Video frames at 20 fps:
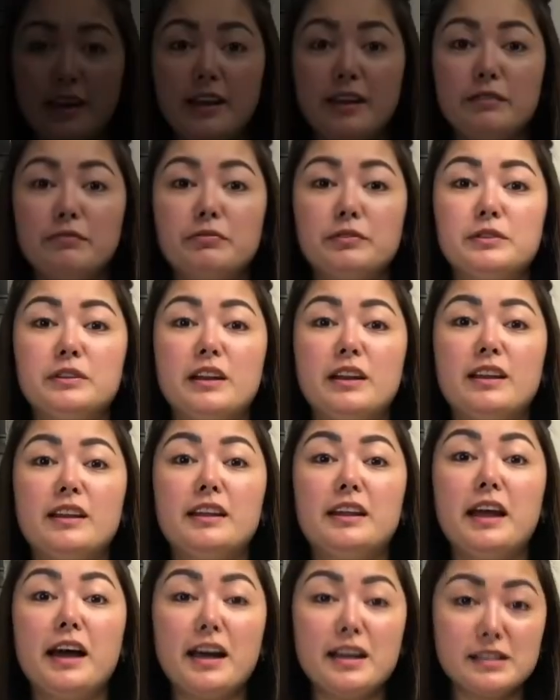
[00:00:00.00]
And for
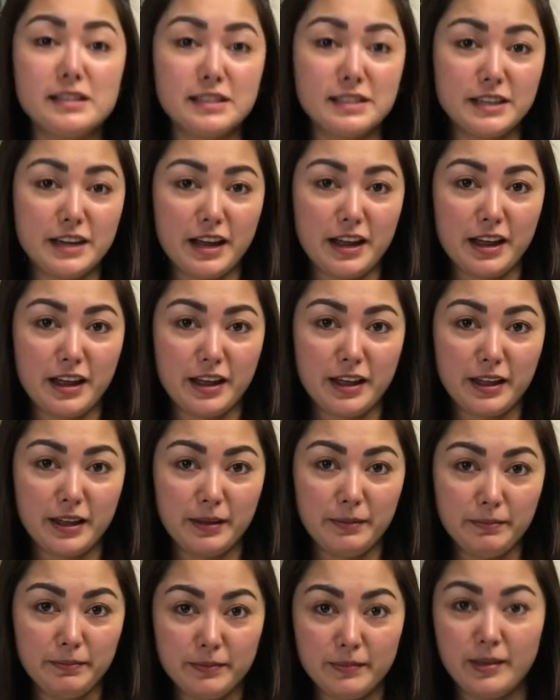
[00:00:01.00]
the last
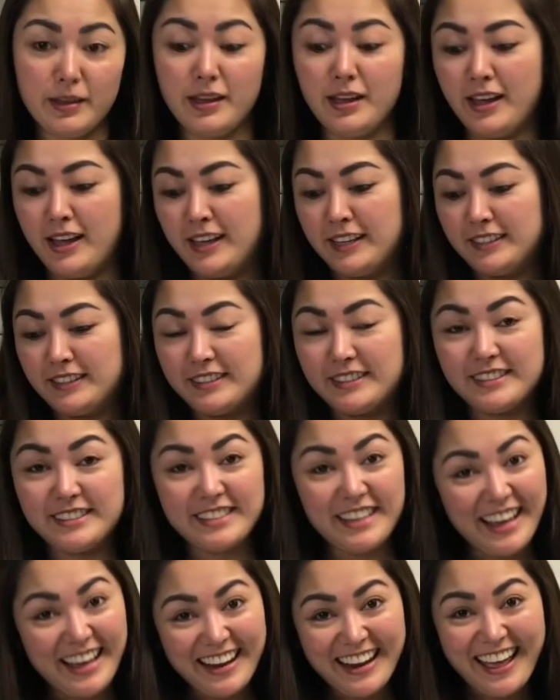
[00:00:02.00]
time,
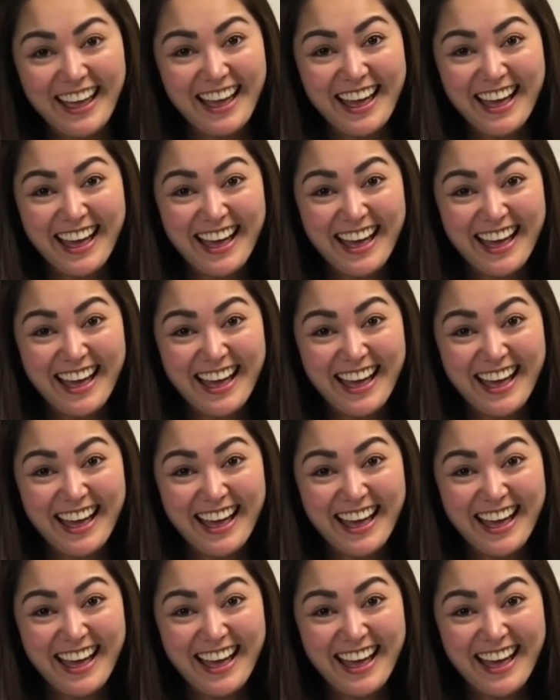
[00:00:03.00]
ta-da!